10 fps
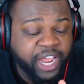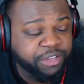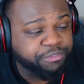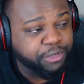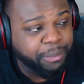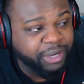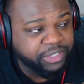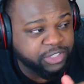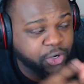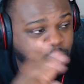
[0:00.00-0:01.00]
do you feel about
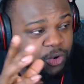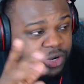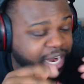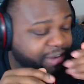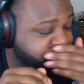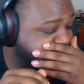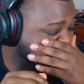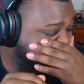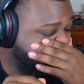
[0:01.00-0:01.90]
this whole conversation